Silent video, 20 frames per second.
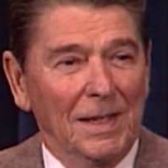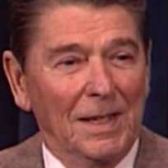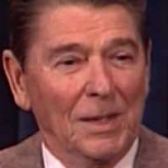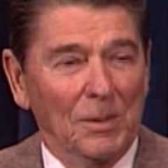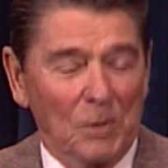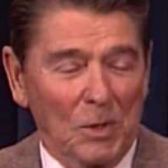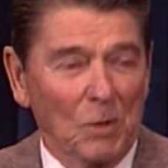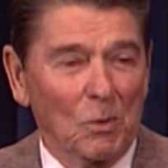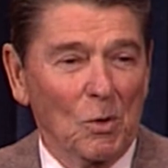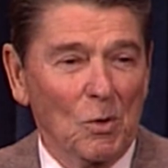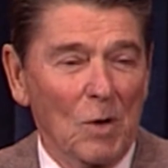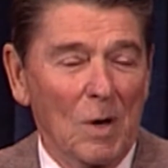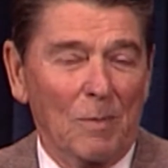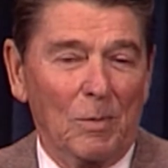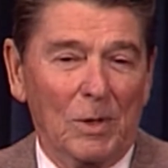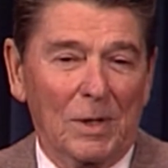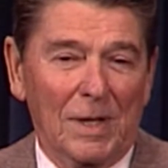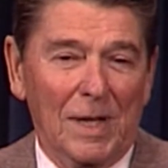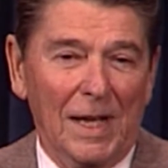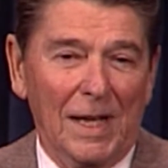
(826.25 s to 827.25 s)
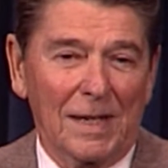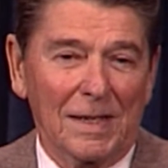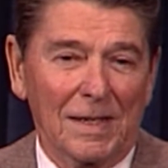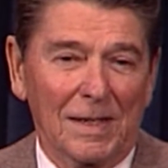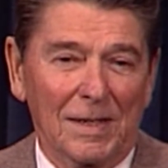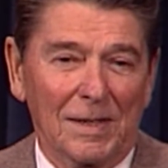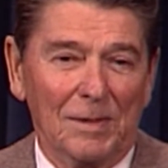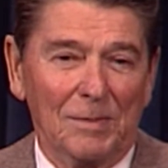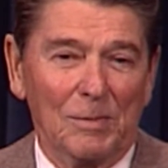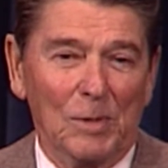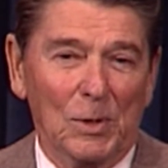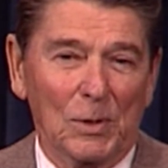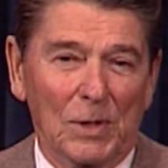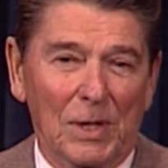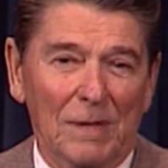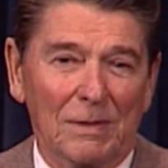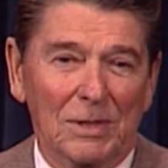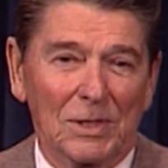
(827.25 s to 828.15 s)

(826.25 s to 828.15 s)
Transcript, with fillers: And we grew up with that, both of